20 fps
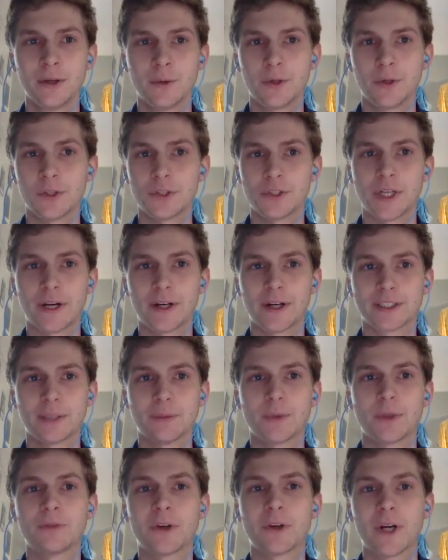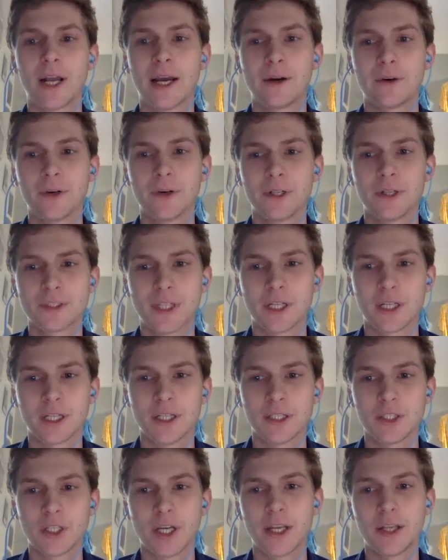when you stare at something for an hour, it's not
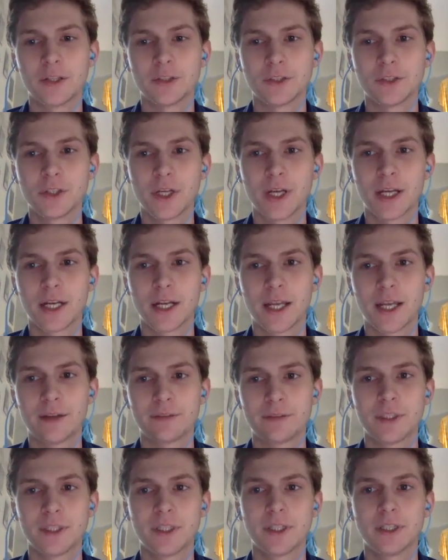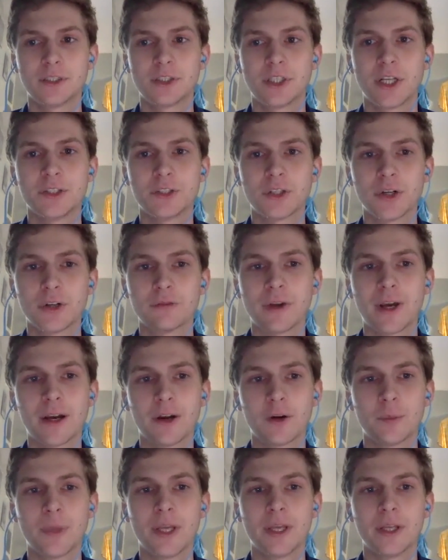going to change. You kind of have to change your
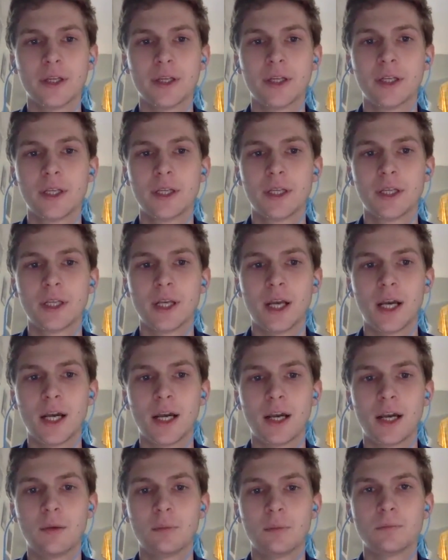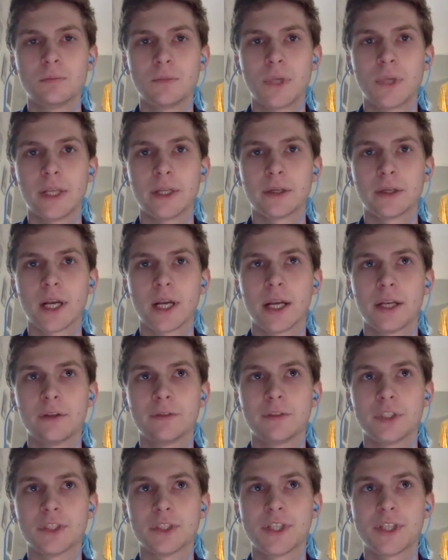environment and kind
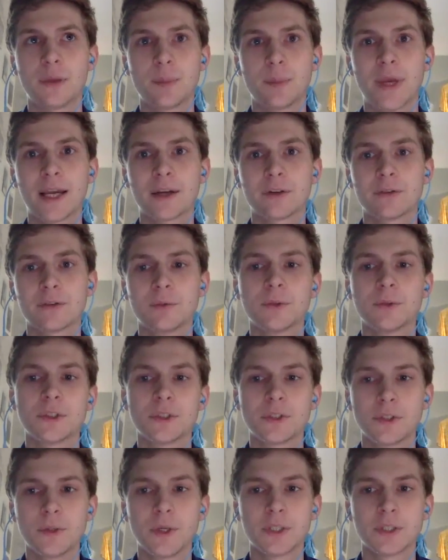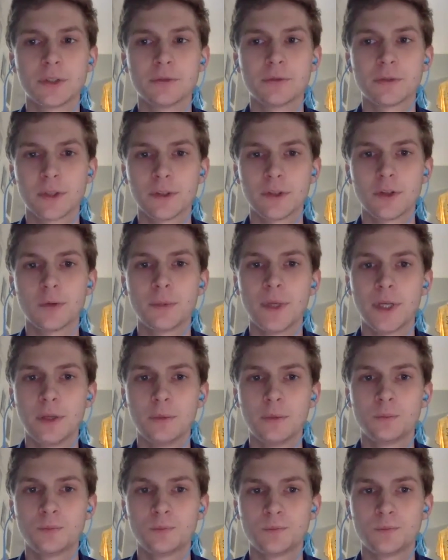of just step back from the situation for a little bit.